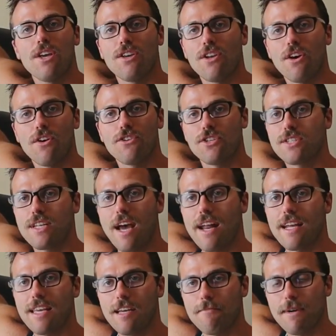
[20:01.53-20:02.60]
you know, just
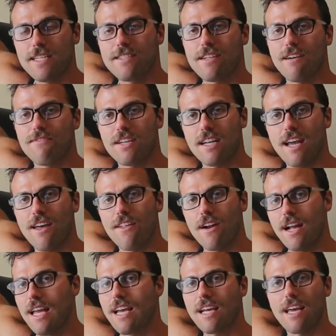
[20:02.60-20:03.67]
kind of getting my stuff together.
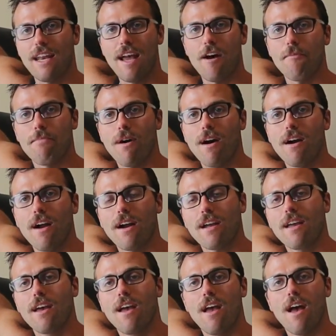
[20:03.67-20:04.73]
I hit Canal
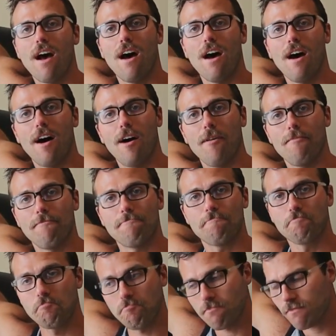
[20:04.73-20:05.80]
Park, and
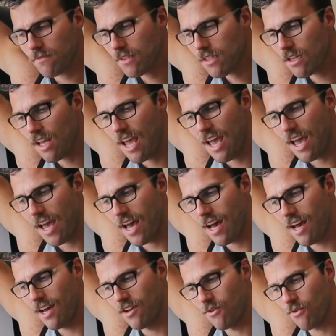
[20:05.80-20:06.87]

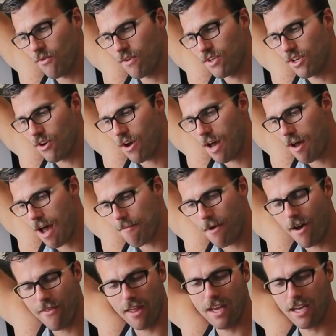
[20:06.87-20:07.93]
you know, I'm
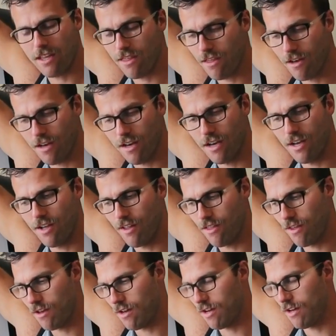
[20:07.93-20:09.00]
on like
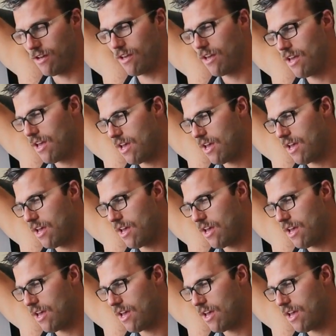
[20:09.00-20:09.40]
the